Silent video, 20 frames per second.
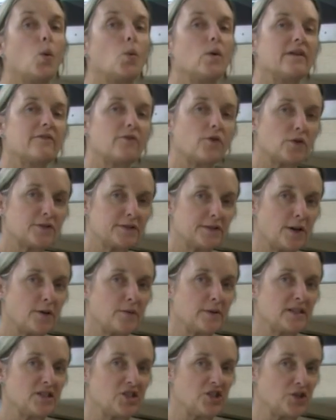We have also
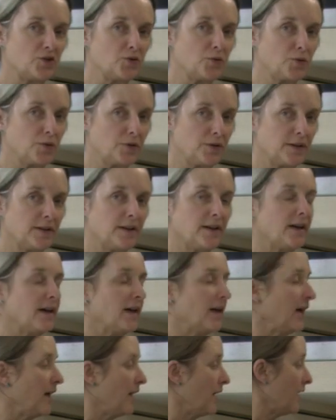ensured
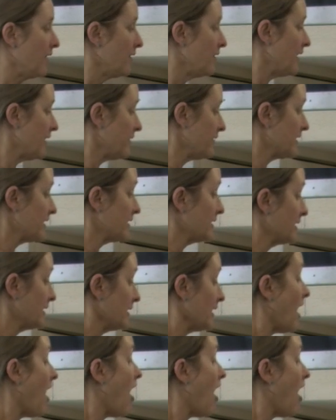that the